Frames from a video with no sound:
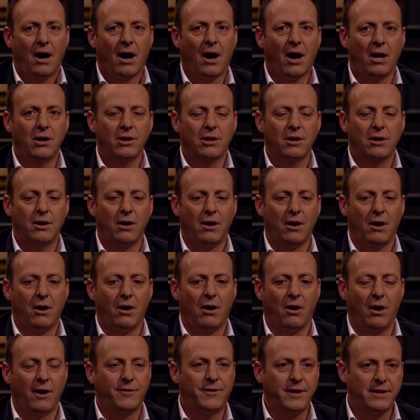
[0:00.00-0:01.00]
Look,
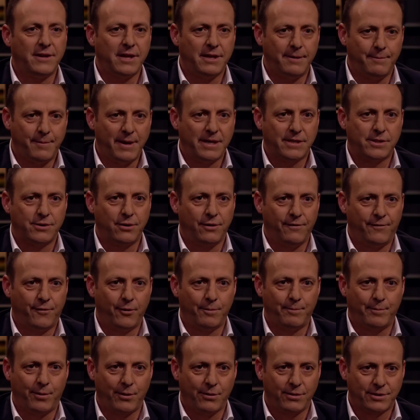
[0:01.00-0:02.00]
I think they're the best 2
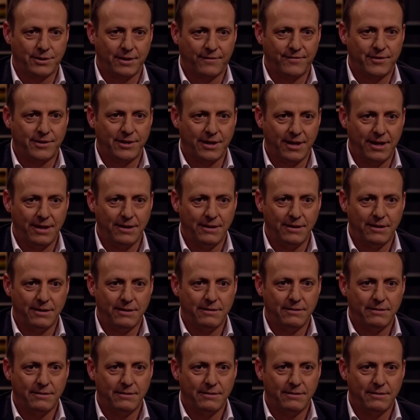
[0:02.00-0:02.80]
footballers I've seen.